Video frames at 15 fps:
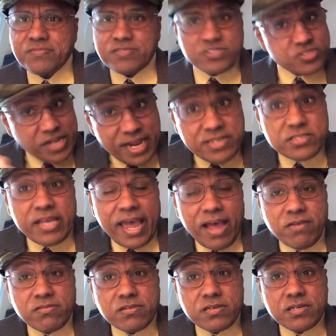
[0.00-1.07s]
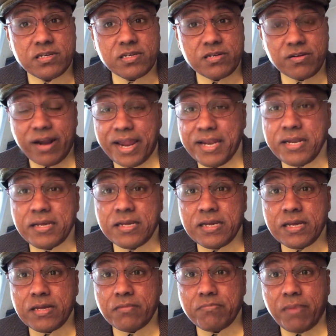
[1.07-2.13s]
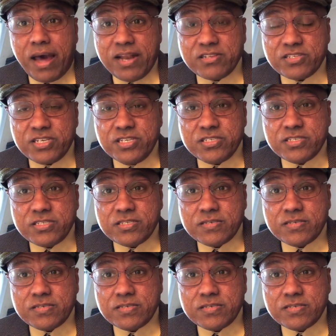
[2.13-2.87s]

States have, right, policies.